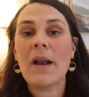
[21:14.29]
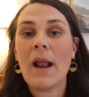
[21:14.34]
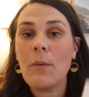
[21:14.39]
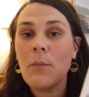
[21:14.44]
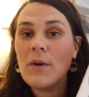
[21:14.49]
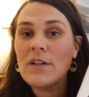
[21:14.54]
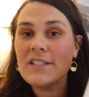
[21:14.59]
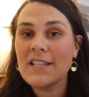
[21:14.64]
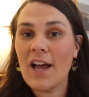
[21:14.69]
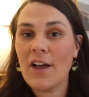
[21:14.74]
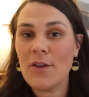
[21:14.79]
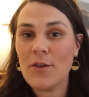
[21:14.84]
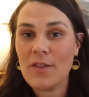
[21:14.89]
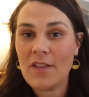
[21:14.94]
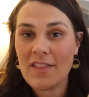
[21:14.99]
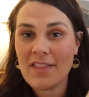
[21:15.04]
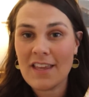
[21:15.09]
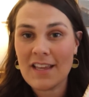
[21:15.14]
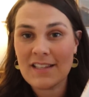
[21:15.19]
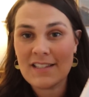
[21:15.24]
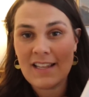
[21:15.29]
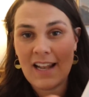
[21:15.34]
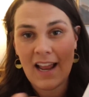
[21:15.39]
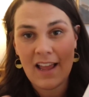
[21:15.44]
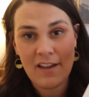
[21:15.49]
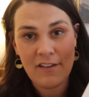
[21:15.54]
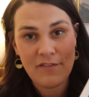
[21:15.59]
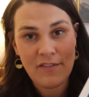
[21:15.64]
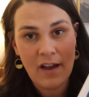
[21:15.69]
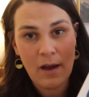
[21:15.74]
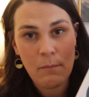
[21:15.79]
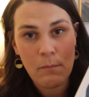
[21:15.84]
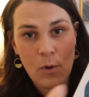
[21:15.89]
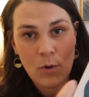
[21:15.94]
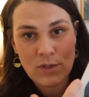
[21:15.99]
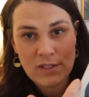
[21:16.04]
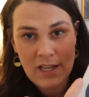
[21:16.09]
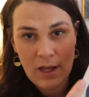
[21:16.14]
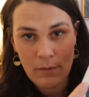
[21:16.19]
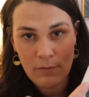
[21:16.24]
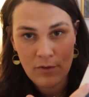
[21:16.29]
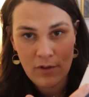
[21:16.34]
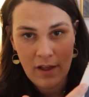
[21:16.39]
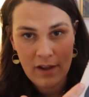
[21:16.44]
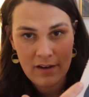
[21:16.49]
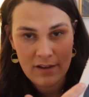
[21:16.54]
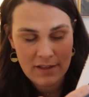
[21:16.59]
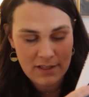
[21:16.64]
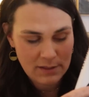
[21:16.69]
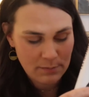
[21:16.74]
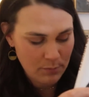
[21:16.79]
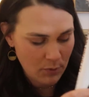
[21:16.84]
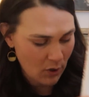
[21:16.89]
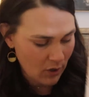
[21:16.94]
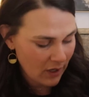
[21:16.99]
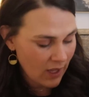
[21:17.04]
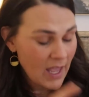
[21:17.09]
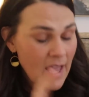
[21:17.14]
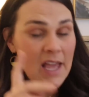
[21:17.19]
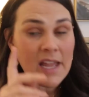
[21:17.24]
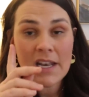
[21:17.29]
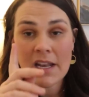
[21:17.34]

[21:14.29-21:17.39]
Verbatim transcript: but I will tell you the things that I have found most helpful out of this book.